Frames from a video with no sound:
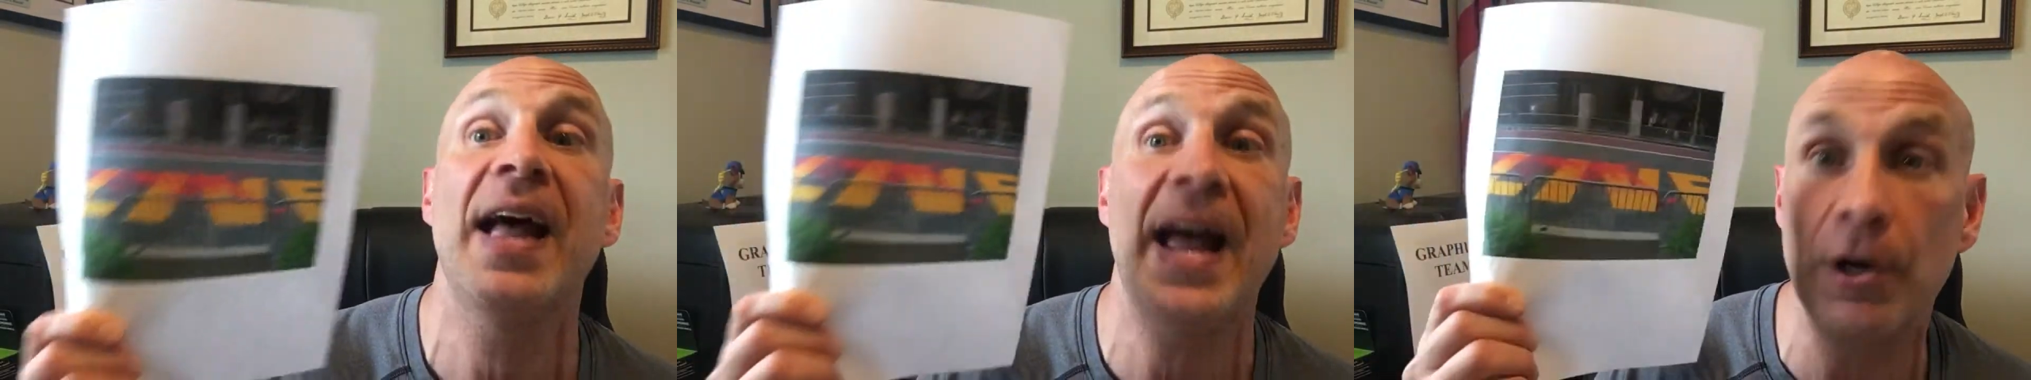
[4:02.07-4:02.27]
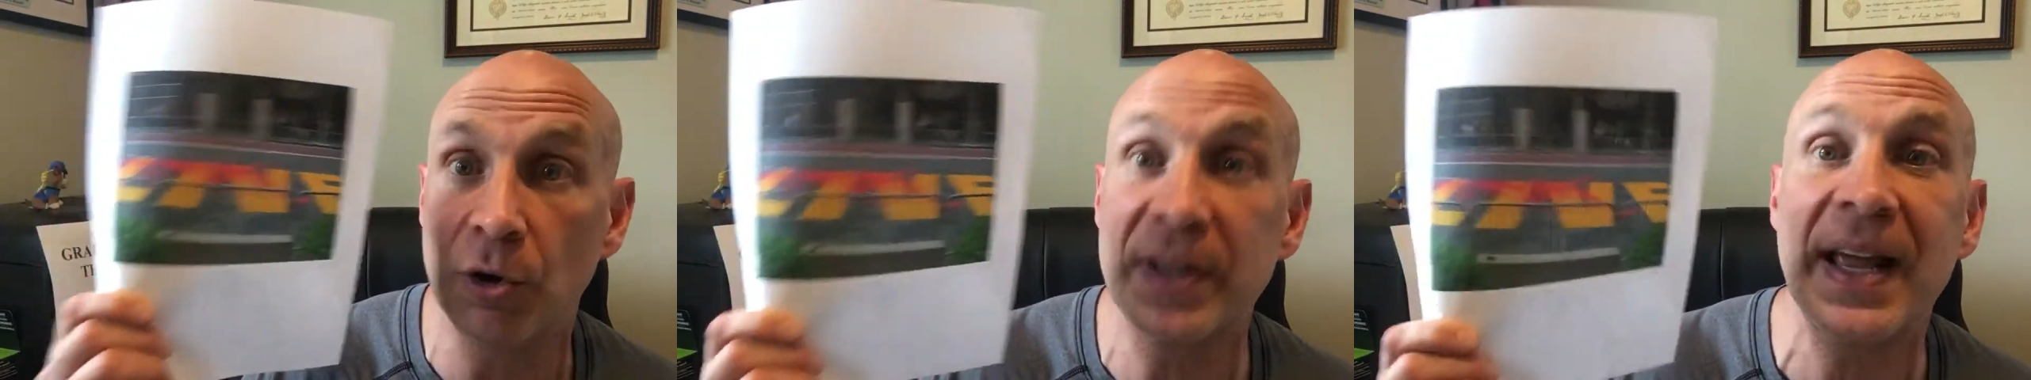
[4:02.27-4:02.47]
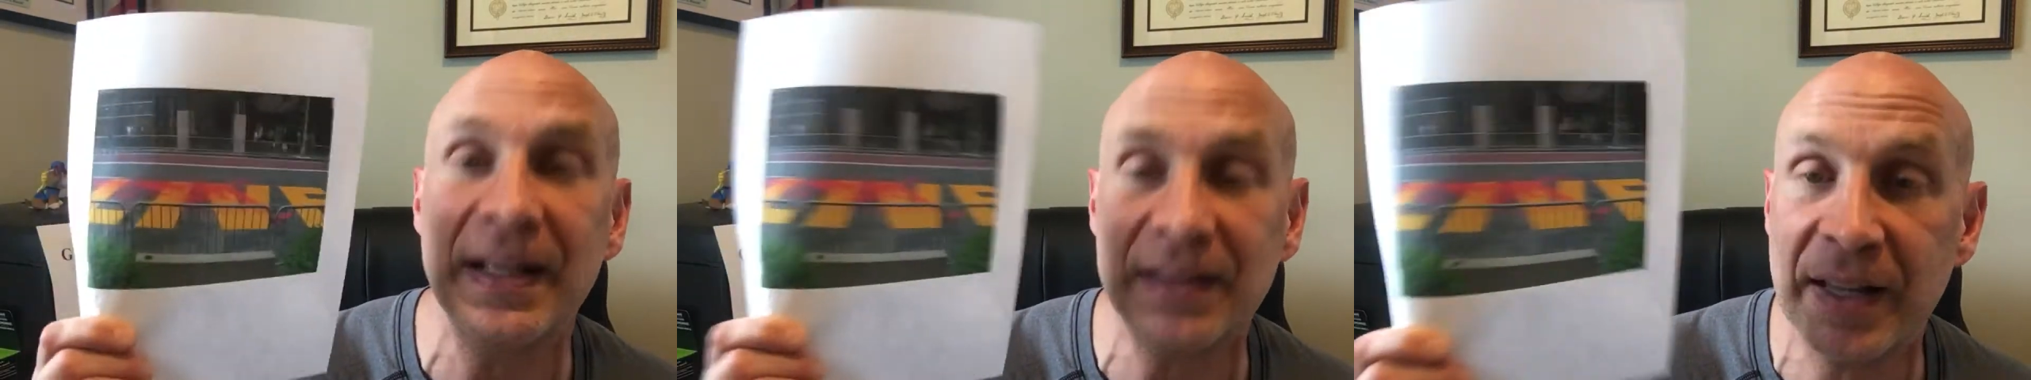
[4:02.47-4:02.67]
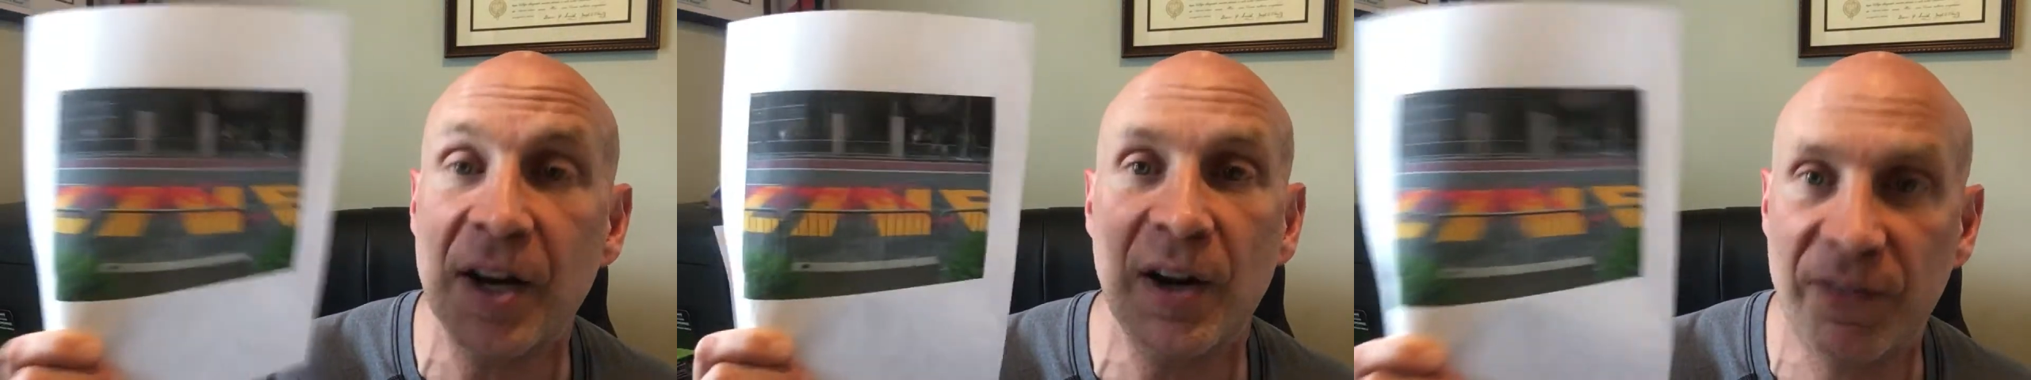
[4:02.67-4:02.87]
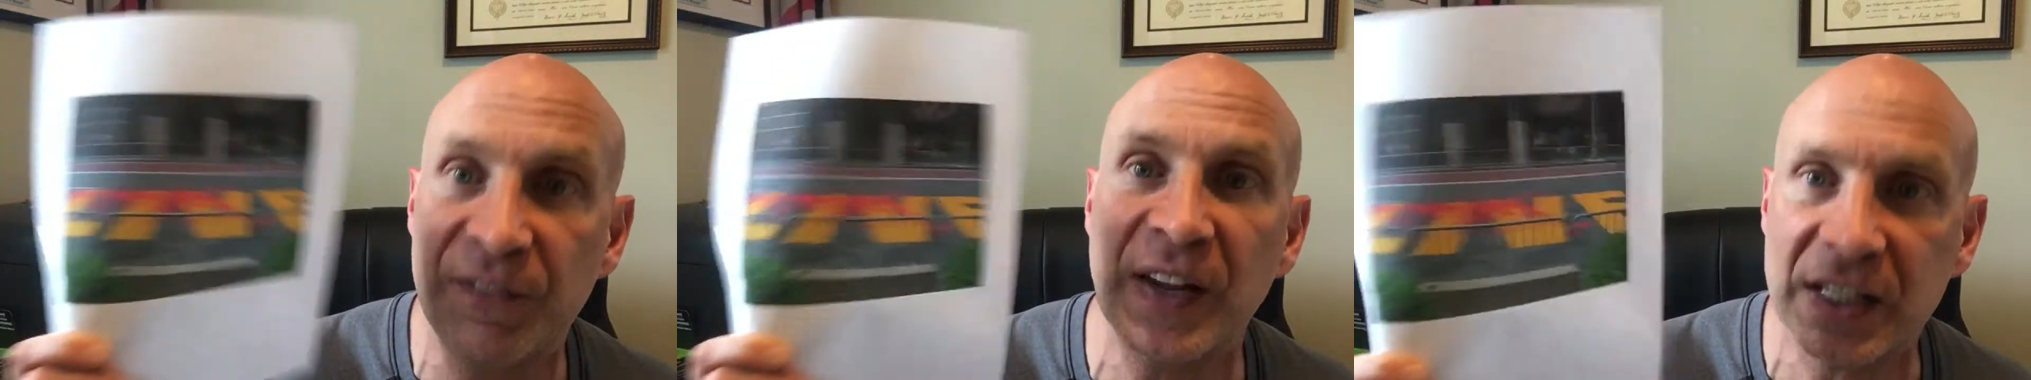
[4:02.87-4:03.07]
and he'll get there
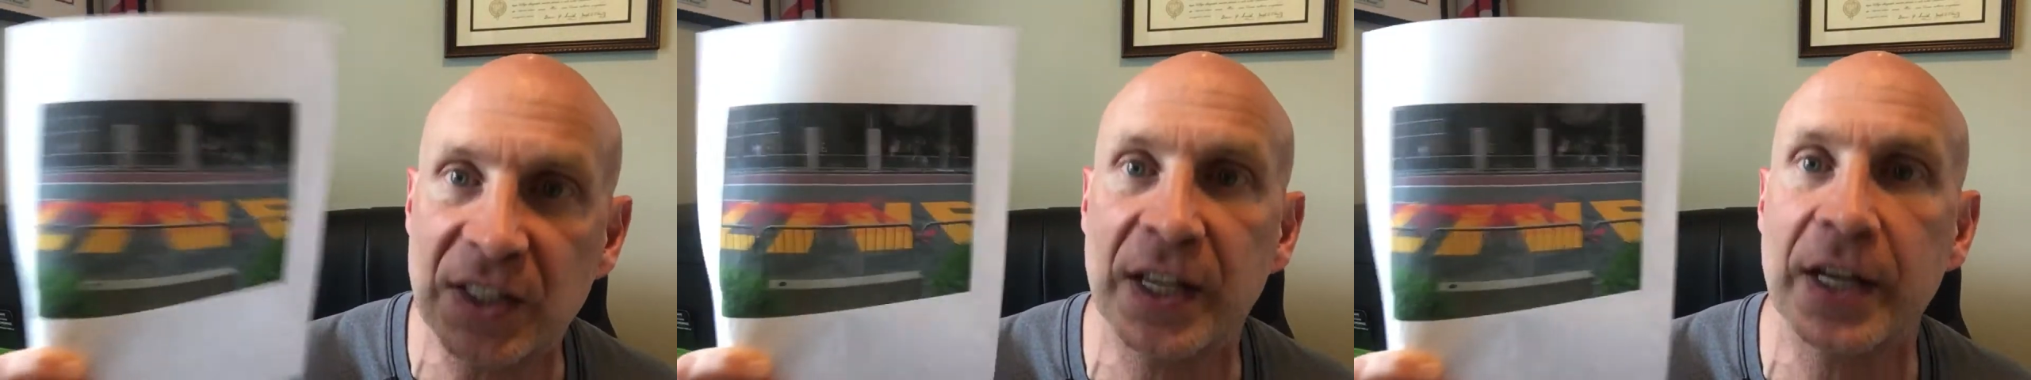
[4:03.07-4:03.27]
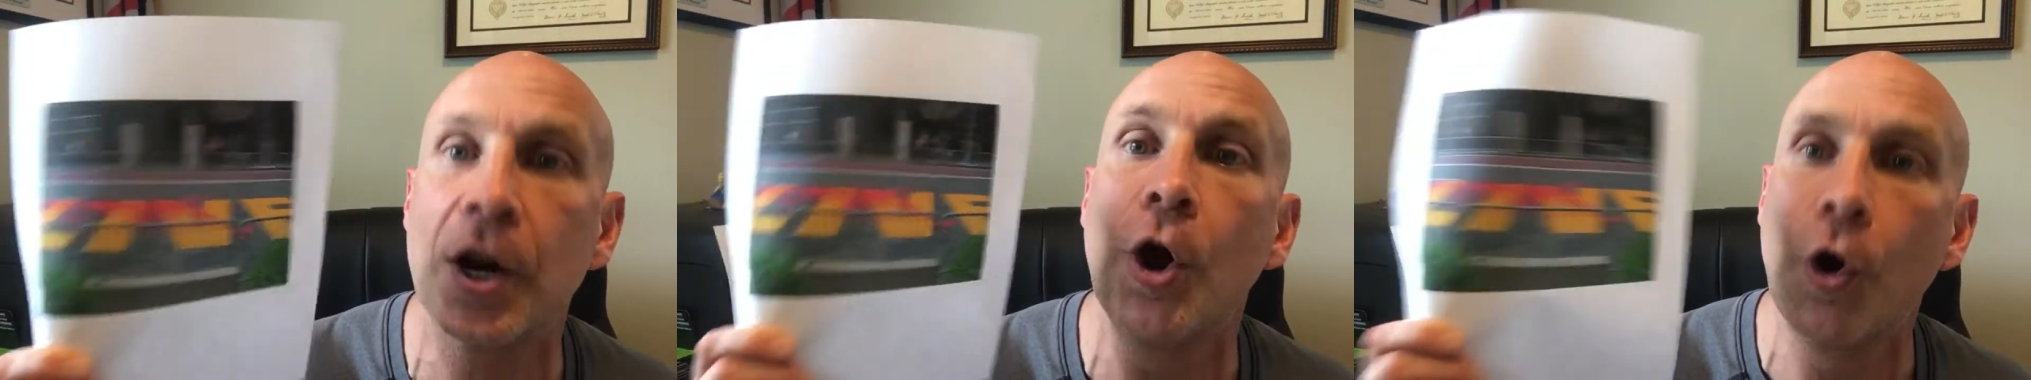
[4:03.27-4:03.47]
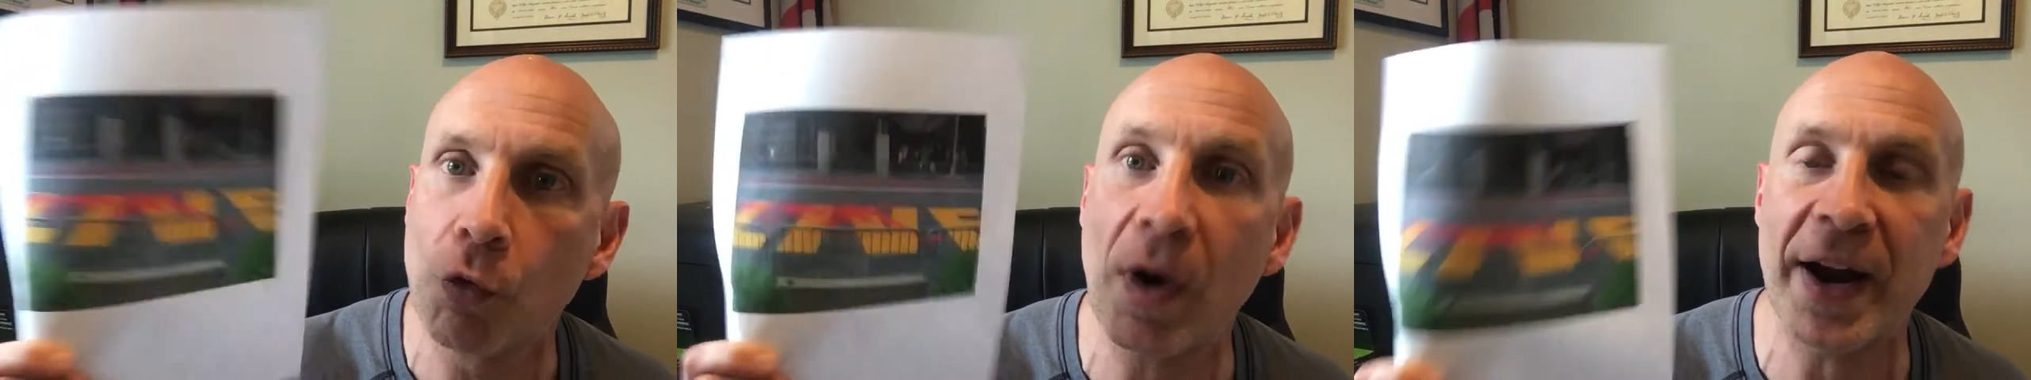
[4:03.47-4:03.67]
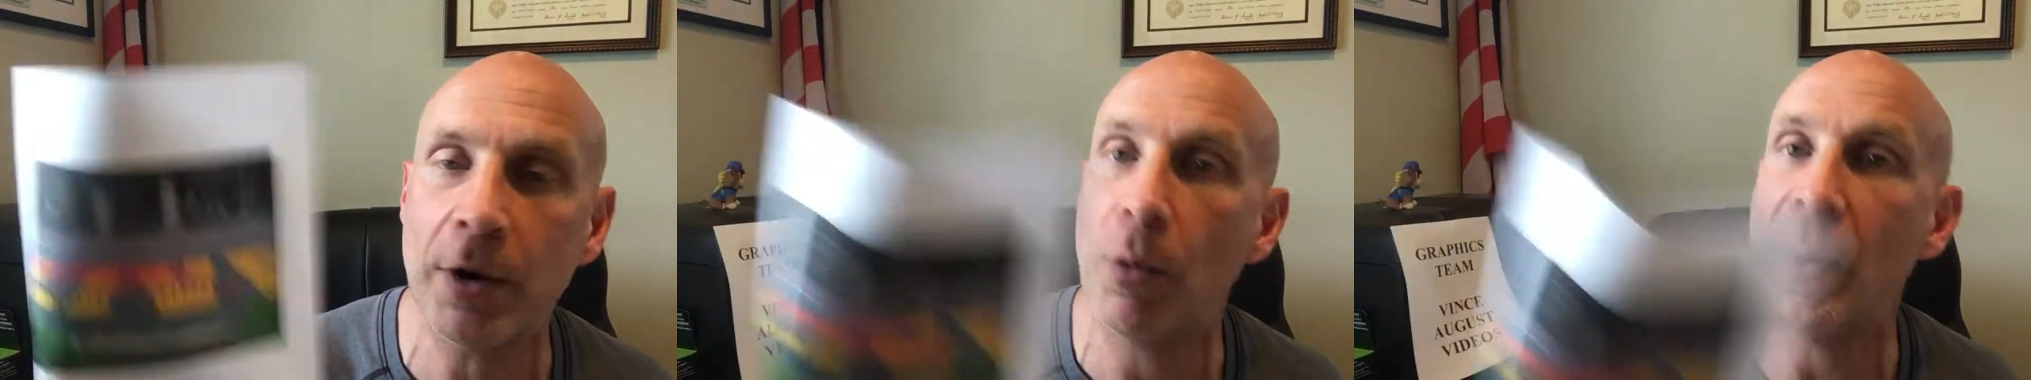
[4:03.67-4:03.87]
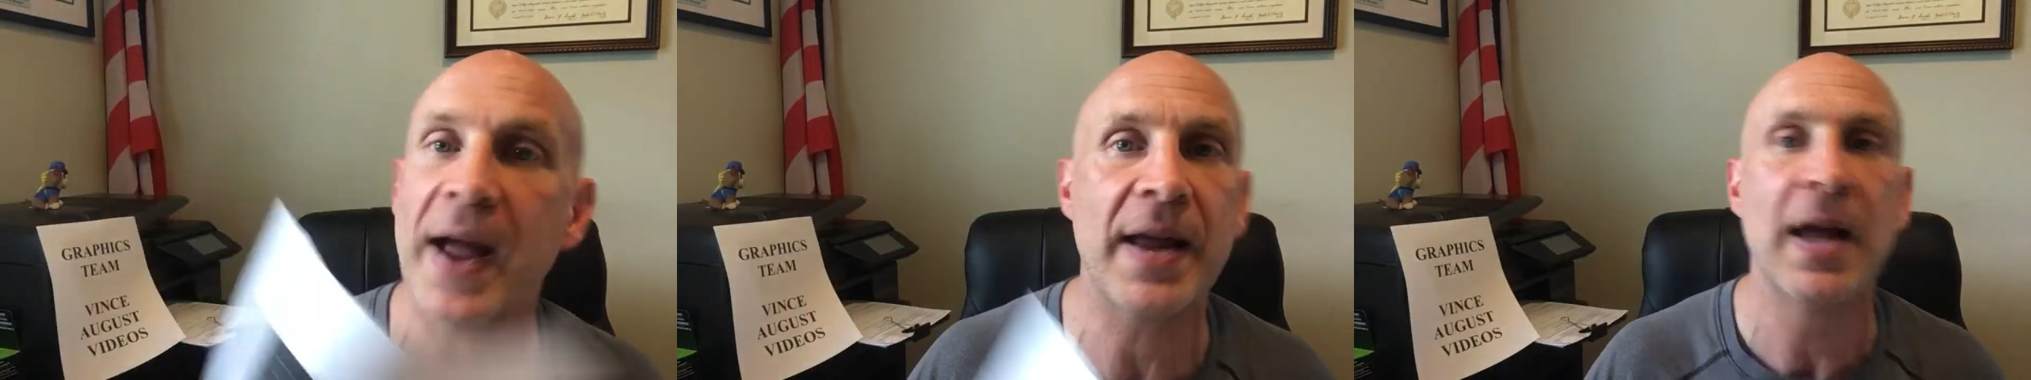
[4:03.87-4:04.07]
to fix it right
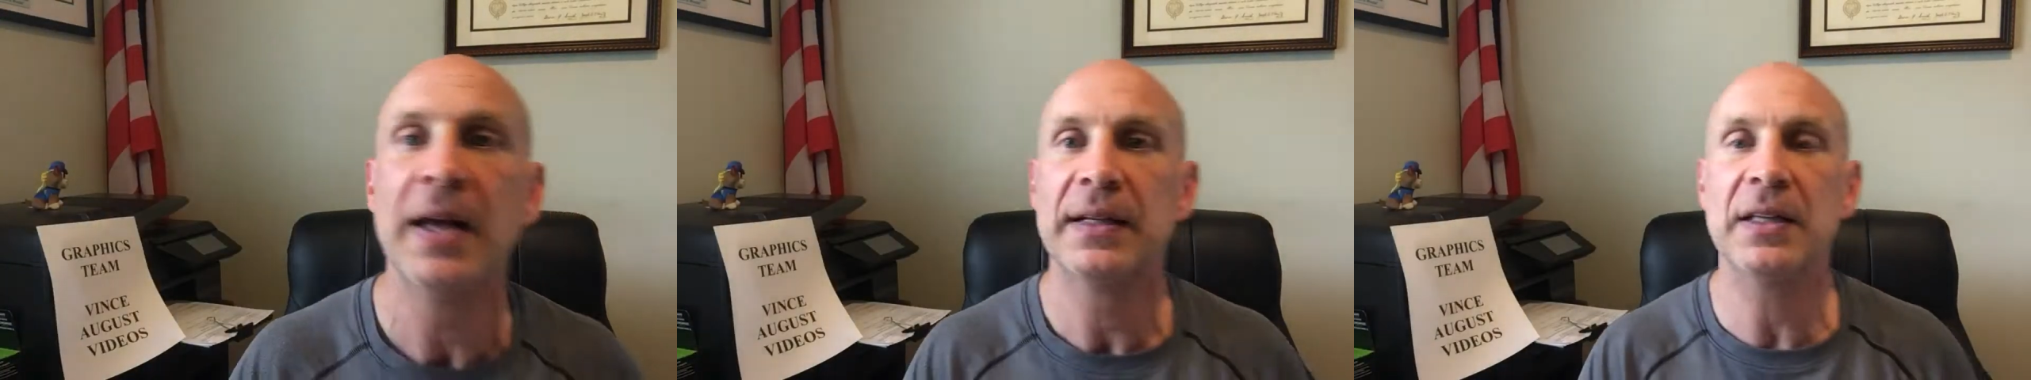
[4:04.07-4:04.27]
away.